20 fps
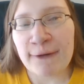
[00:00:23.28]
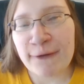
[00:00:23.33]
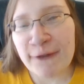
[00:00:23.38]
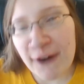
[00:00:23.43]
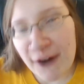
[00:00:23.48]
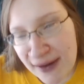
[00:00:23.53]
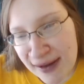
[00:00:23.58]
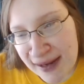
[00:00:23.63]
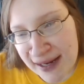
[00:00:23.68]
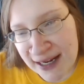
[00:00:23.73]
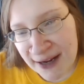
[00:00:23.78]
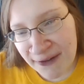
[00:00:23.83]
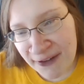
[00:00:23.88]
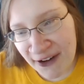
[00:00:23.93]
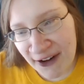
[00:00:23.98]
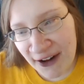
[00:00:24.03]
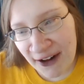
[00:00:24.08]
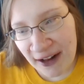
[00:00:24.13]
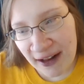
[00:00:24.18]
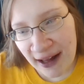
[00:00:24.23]
First of
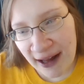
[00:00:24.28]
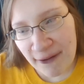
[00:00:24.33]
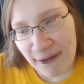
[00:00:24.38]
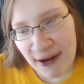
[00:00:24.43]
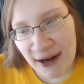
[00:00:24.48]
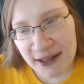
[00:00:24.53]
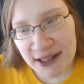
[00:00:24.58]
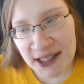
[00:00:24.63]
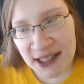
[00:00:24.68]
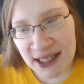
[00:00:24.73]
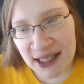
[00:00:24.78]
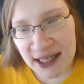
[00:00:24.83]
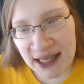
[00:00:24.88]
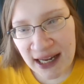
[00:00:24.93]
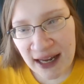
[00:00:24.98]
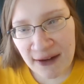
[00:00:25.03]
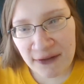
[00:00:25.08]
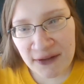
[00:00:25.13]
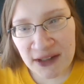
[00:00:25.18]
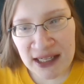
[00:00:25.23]
all, I want to
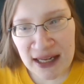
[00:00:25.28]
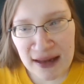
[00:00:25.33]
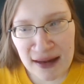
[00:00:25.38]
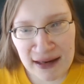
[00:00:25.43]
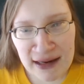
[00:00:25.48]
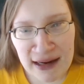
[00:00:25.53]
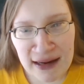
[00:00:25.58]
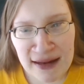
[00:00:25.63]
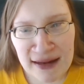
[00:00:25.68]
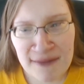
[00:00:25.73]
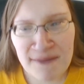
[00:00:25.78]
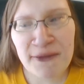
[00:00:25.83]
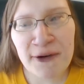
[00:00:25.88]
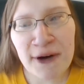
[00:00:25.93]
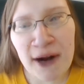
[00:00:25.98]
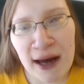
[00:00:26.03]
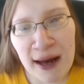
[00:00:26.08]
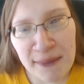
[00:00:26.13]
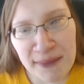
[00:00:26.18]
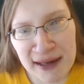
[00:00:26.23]
give Disney some
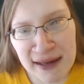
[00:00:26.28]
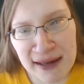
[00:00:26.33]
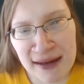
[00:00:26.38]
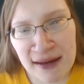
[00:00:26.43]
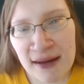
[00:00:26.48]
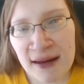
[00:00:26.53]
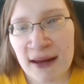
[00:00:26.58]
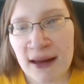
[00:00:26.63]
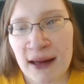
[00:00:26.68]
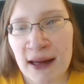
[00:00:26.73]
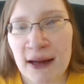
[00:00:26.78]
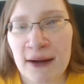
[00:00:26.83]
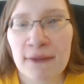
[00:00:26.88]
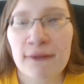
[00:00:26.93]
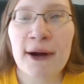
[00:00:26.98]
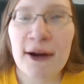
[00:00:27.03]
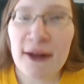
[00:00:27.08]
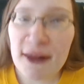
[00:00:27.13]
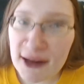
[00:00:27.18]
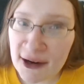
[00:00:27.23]
props
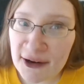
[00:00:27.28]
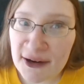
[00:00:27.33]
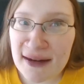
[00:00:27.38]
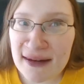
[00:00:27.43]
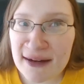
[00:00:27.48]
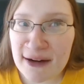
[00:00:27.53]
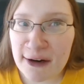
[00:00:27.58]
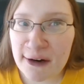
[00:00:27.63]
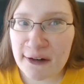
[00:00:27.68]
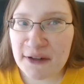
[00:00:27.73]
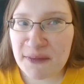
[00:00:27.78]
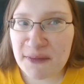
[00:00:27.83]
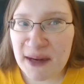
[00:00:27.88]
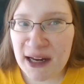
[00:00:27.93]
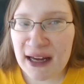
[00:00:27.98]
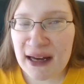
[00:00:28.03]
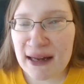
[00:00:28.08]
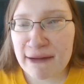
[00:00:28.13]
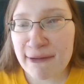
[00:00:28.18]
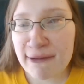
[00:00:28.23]
where they're deserved
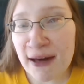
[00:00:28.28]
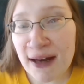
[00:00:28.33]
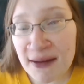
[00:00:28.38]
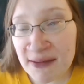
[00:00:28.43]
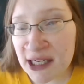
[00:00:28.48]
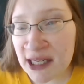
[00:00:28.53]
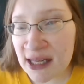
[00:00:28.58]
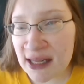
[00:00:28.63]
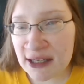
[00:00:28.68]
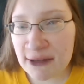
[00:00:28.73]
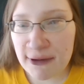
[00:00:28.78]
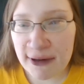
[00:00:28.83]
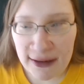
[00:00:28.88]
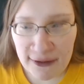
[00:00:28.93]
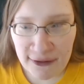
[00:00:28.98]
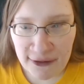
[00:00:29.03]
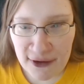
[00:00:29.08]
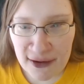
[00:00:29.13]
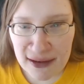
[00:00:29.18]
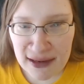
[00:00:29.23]
because welcome to the
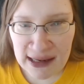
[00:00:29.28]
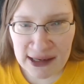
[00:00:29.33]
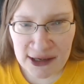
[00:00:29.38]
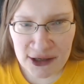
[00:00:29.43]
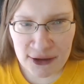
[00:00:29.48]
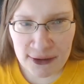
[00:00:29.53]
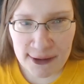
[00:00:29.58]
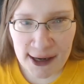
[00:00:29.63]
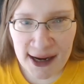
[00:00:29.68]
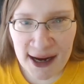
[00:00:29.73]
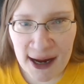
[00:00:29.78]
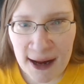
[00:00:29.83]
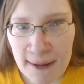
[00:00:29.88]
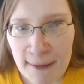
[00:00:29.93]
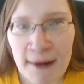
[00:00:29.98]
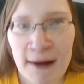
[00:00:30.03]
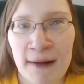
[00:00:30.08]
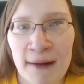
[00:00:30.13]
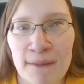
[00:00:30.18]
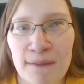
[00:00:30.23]
21st century.
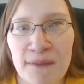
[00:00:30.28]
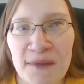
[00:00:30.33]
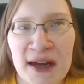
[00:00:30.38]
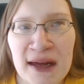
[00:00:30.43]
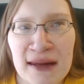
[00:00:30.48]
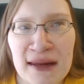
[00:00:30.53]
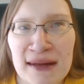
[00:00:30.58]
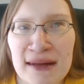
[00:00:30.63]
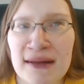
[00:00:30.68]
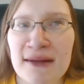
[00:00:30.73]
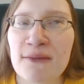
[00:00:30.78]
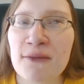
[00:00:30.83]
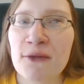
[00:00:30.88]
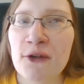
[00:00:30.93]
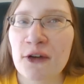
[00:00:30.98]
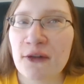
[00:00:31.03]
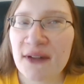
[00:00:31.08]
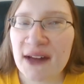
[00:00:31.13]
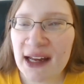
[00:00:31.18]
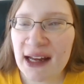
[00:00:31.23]
This
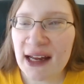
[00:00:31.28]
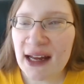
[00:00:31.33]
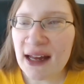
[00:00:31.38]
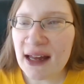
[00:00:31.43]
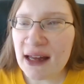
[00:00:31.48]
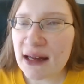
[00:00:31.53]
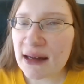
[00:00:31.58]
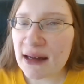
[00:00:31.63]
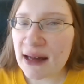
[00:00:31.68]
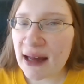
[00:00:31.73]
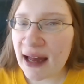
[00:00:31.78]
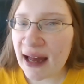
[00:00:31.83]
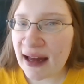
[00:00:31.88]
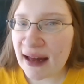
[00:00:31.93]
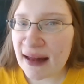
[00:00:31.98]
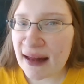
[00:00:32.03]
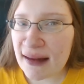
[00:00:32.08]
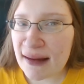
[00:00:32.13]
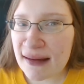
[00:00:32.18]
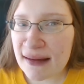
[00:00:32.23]
movie
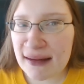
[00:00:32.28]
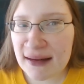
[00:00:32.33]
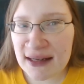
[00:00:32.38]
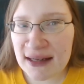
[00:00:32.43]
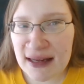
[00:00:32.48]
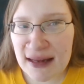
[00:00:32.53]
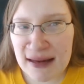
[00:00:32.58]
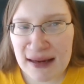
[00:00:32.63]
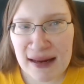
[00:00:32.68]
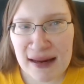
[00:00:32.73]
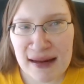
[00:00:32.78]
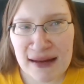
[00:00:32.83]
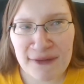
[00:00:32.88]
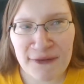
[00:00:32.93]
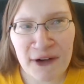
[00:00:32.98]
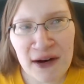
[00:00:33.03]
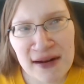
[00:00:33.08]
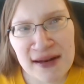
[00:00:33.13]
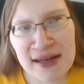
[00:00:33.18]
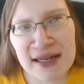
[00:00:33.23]
has Disney's
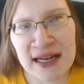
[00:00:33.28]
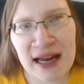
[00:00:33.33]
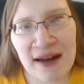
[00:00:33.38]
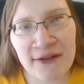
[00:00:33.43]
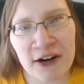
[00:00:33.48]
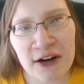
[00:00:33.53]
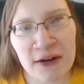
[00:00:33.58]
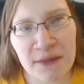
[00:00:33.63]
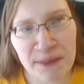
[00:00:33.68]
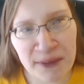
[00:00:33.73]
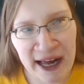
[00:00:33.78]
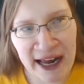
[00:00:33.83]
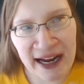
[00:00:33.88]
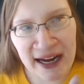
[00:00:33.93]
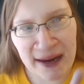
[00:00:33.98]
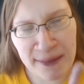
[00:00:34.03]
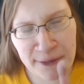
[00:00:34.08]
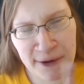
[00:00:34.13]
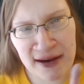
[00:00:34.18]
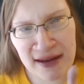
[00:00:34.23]
first ever
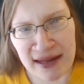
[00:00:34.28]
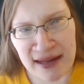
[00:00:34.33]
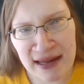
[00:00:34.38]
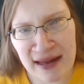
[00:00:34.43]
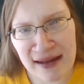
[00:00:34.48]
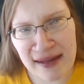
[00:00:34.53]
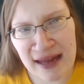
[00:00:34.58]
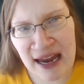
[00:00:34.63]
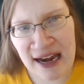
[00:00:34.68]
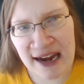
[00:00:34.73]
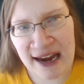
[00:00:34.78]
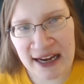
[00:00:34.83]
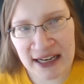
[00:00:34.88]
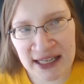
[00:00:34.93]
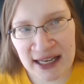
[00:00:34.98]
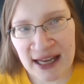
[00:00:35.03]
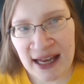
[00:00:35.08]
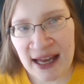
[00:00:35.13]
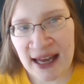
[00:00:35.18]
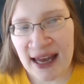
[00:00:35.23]
black princess in
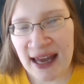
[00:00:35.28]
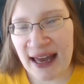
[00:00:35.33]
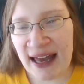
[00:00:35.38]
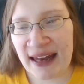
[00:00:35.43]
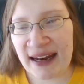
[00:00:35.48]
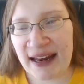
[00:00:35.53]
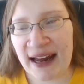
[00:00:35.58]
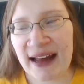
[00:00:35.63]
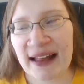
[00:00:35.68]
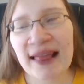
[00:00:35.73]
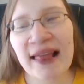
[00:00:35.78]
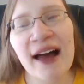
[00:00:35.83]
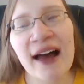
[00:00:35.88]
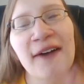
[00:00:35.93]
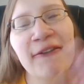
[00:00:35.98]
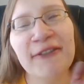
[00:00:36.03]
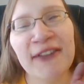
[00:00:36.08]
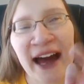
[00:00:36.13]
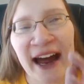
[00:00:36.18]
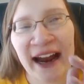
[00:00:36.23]
it. And I
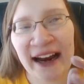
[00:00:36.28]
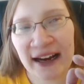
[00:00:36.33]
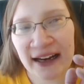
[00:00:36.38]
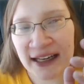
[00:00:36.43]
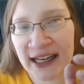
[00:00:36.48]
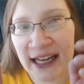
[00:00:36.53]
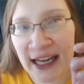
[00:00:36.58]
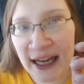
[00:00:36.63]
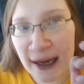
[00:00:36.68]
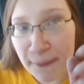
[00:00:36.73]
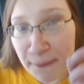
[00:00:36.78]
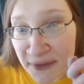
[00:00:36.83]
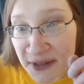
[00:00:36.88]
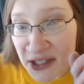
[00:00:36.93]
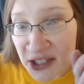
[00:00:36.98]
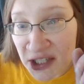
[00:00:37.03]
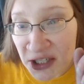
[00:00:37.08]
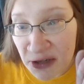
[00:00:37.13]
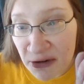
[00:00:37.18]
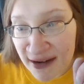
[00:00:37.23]
love that. Keep
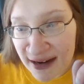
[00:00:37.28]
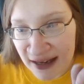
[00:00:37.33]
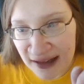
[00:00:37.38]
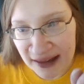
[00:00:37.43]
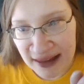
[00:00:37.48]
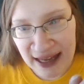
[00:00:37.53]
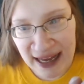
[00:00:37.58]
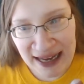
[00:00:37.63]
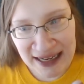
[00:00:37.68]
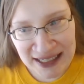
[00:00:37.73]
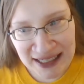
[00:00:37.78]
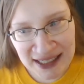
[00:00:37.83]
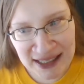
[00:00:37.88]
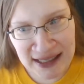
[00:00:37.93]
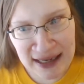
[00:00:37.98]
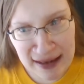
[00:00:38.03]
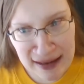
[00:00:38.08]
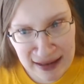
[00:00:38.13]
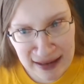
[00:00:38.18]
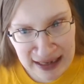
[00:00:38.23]
doing that,
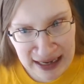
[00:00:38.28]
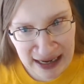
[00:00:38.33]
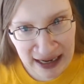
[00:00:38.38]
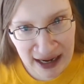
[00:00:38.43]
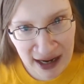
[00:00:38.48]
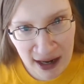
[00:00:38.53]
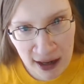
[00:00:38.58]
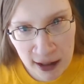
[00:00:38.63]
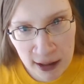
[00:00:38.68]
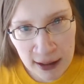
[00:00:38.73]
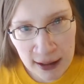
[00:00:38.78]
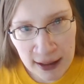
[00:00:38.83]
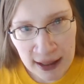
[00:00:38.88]
Disney.